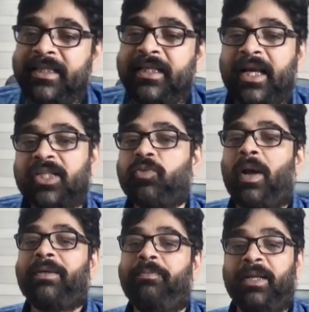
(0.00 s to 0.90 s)
in
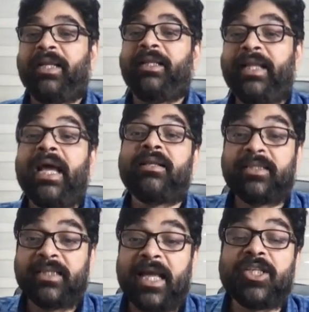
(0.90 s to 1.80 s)
xy plane. They are
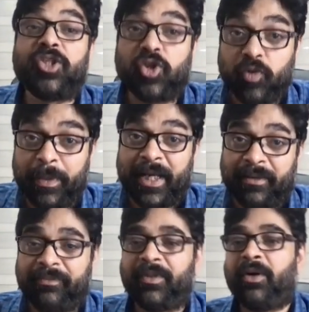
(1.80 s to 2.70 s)
assuming.
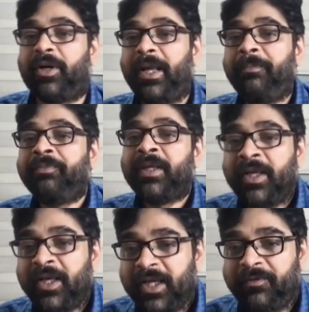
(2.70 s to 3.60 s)
Okay.
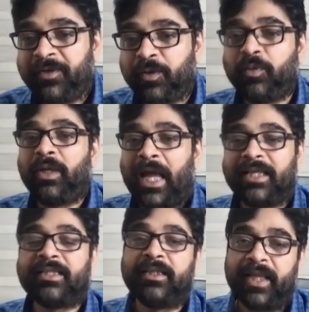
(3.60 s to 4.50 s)
If u
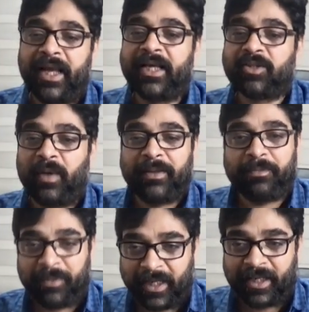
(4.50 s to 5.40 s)
lies in the xy
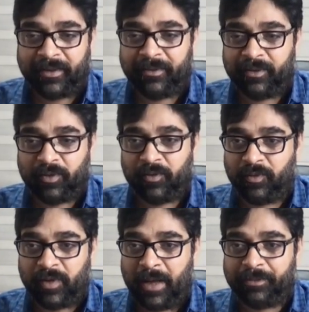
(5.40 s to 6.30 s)
plane. So
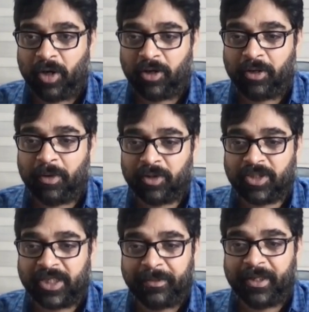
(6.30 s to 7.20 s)
I'm talking about the
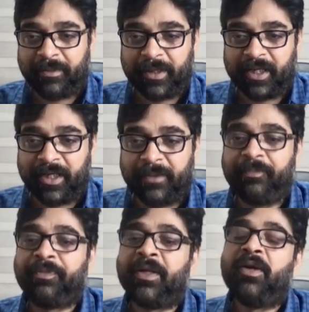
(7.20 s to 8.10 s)
C bit, be clear.
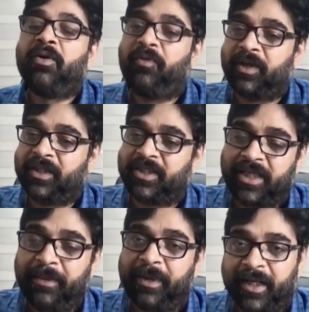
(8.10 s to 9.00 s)
For the
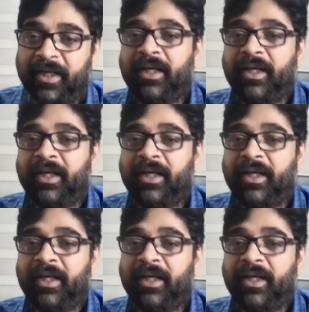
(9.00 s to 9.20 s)
C bit,